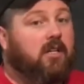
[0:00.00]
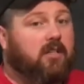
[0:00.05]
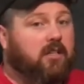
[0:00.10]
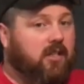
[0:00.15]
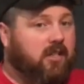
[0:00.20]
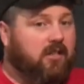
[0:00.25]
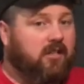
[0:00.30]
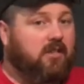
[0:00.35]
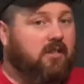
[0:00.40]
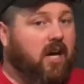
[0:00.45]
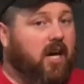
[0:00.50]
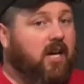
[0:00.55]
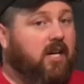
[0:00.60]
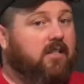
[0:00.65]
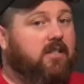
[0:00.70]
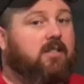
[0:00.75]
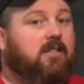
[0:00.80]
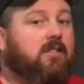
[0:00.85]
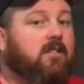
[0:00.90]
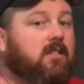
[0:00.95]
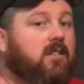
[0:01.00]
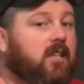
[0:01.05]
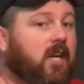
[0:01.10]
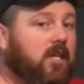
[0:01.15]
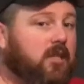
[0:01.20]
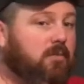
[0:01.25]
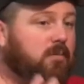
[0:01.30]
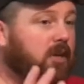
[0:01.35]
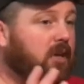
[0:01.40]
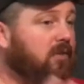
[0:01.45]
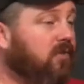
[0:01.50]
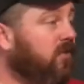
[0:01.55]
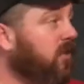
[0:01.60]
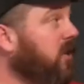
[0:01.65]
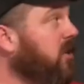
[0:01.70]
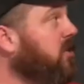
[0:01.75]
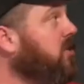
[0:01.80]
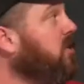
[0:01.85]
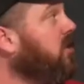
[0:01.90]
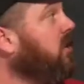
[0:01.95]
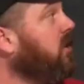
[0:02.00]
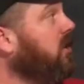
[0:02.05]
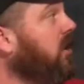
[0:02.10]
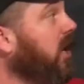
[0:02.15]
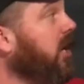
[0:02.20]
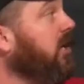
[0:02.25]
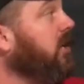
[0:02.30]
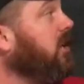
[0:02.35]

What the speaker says: Good size, catch a big fish, great